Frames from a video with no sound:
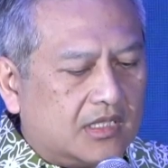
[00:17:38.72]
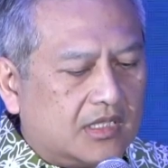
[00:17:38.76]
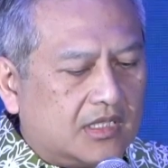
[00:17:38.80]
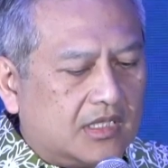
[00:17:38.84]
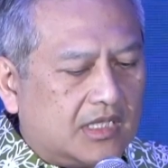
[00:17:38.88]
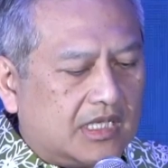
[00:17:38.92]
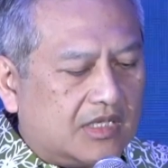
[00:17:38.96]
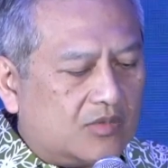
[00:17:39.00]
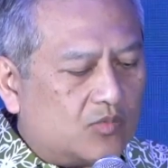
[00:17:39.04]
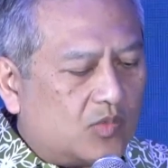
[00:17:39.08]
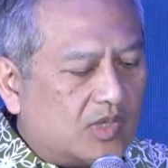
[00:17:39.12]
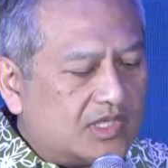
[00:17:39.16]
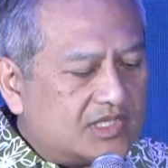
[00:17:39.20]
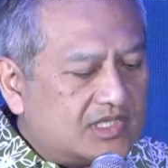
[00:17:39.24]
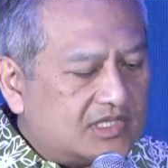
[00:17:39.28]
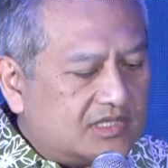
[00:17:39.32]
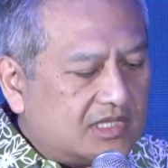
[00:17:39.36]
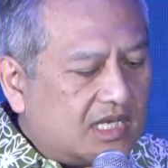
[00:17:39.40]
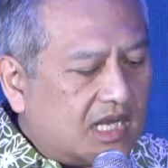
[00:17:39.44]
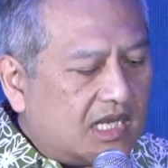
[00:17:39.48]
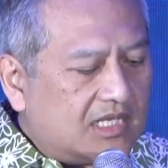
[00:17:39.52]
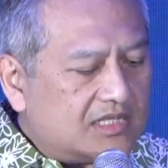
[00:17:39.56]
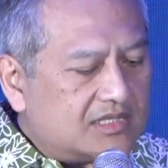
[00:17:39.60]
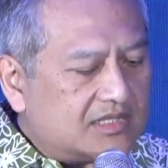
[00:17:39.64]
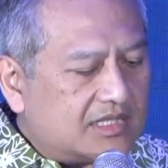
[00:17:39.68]
And what
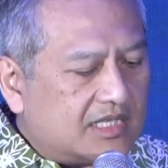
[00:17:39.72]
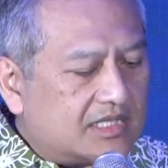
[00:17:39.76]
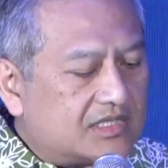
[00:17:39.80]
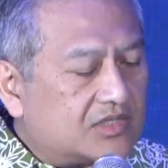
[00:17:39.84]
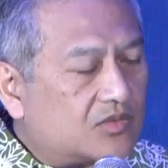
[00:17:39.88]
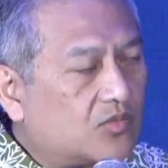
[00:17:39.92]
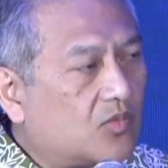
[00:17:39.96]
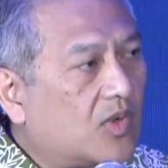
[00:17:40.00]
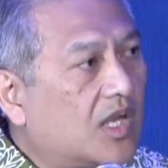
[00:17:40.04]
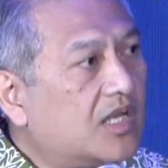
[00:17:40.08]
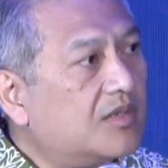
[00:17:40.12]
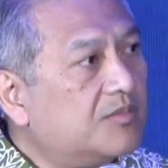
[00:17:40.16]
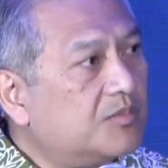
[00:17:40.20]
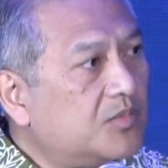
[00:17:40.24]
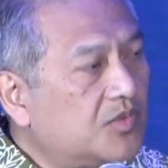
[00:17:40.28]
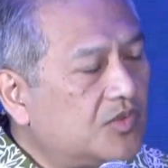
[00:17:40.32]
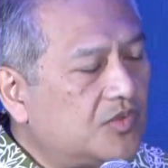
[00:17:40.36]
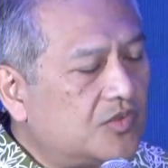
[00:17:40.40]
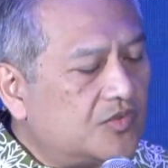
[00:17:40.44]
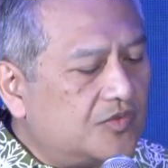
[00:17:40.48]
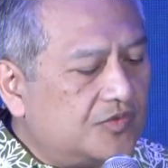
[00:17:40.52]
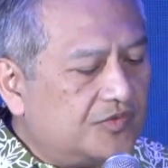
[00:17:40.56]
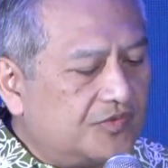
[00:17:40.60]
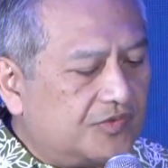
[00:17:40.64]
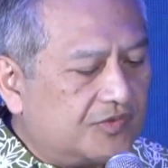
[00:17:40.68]
starts as one
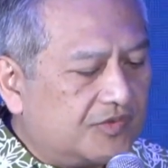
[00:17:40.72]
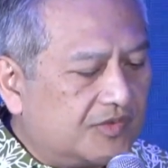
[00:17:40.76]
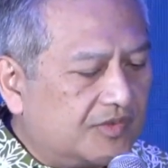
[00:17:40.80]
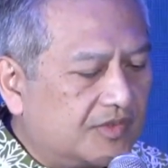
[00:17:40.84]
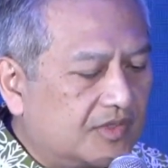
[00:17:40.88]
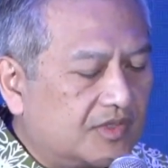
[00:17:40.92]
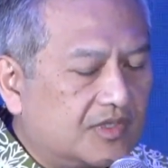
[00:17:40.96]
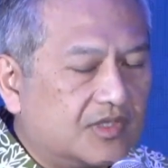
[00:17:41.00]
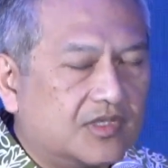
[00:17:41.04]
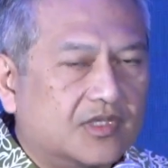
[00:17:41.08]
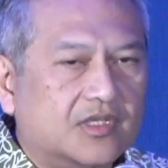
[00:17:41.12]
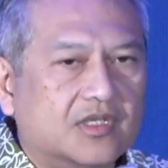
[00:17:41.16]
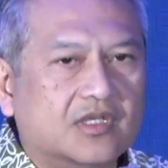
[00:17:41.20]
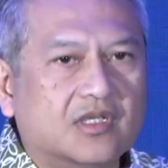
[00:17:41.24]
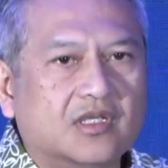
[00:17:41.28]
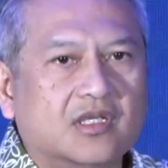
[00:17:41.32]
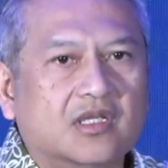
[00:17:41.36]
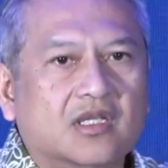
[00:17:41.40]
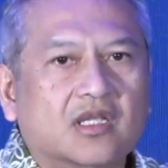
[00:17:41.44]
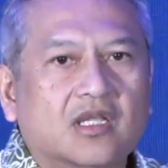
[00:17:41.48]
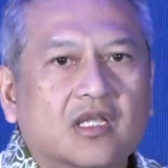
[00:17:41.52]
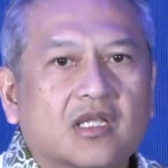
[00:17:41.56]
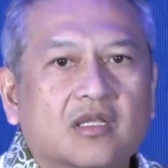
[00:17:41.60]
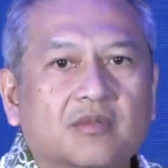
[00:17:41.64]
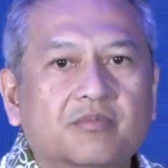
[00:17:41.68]
move
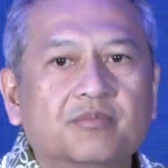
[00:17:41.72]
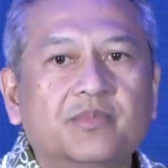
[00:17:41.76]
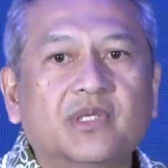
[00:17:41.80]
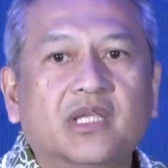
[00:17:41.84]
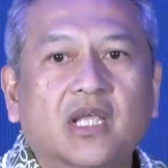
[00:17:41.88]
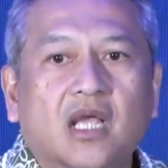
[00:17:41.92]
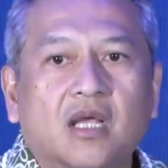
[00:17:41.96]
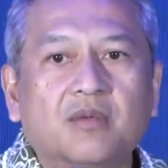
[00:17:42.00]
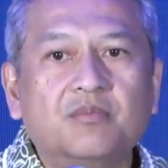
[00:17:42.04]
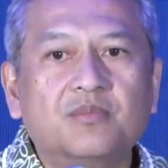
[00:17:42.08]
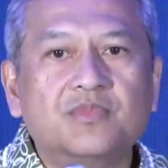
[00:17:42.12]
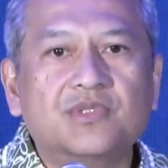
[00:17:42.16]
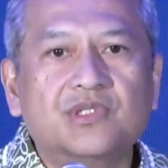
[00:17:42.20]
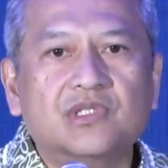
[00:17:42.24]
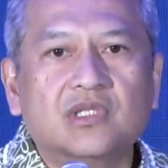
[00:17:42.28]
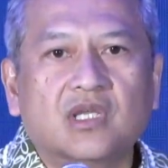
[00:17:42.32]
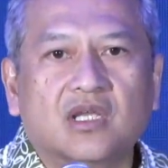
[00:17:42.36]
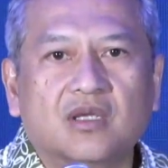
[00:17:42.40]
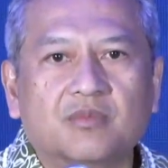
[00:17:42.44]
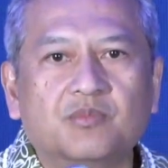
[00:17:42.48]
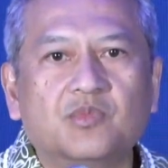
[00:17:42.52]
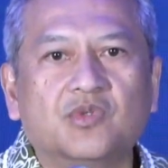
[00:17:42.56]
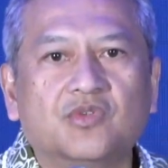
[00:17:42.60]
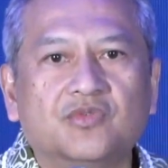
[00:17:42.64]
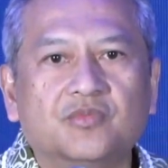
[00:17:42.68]
becomes a
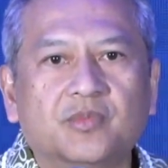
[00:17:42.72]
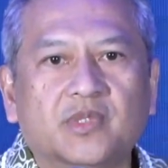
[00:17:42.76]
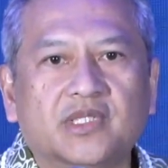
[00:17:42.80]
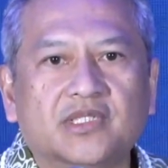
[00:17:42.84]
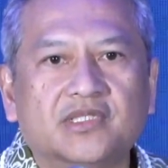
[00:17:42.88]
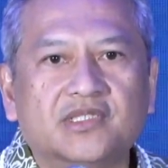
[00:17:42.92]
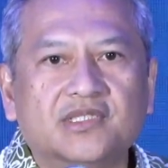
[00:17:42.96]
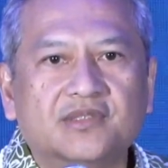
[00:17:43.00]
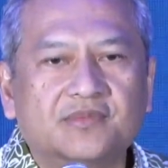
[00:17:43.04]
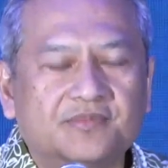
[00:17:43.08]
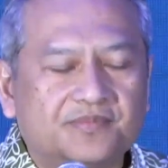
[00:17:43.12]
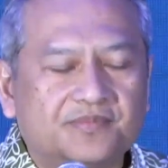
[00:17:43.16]
movement.